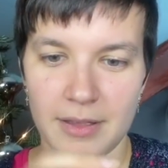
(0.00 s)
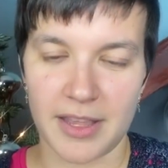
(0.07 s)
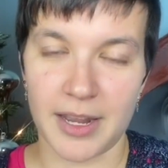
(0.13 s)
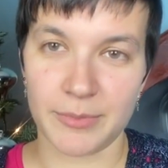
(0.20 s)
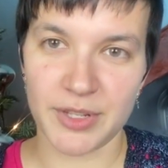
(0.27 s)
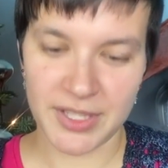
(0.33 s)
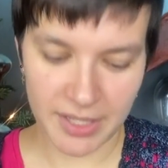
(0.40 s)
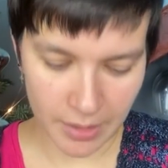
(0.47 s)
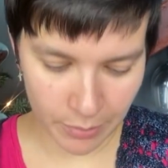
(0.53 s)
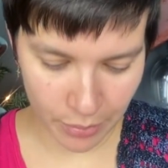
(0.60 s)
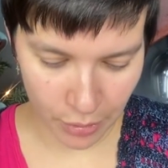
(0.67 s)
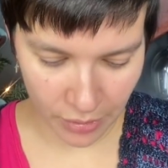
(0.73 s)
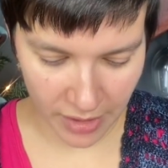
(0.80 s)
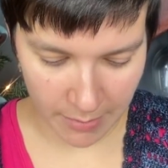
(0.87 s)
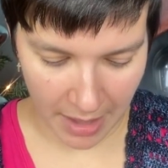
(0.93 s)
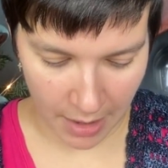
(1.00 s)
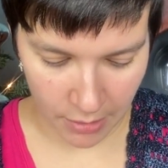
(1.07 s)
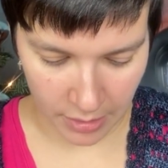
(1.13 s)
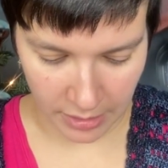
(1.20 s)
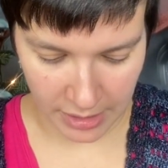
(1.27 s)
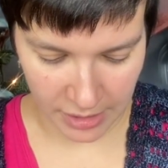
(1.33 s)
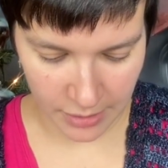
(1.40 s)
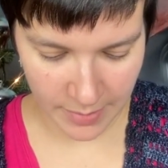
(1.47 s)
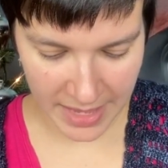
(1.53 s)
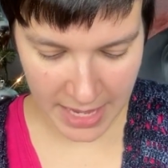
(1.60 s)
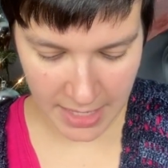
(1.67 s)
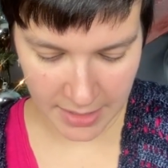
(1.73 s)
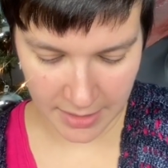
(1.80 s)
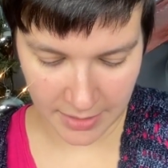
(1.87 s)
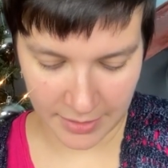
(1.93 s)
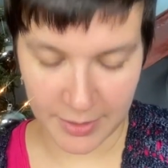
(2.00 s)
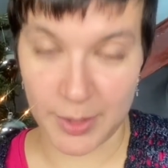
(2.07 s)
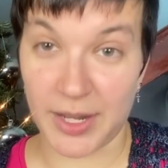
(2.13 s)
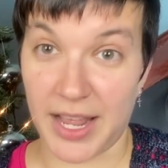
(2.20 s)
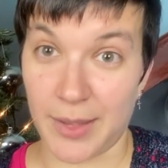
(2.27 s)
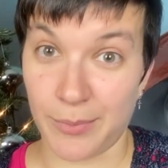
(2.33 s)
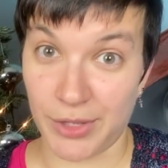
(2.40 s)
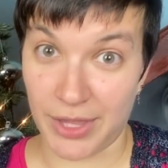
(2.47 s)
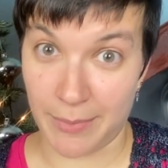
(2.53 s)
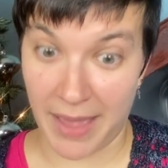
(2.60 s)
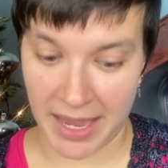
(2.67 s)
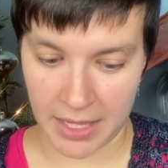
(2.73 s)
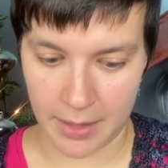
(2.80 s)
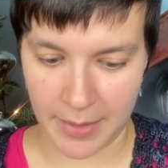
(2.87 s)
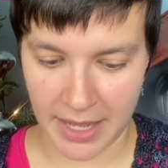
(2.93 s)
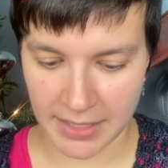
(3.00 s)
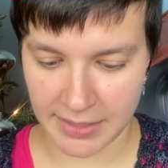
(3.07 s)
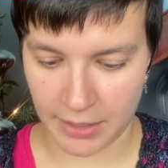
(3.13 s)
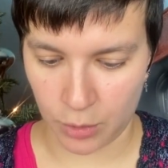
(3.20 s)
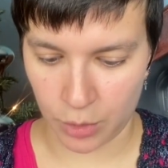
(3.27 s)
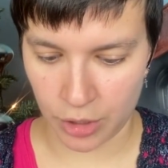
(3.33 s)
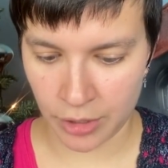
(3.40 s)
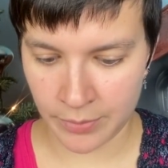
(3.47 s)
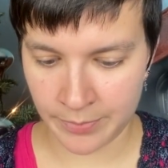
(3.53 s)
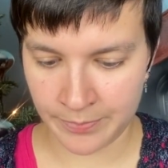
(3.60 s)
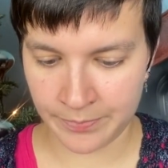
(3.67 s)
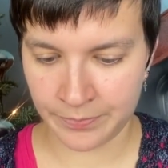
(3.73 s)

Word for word: And I'm just gonna pull them out a little bit so that I can put them back in the box in order.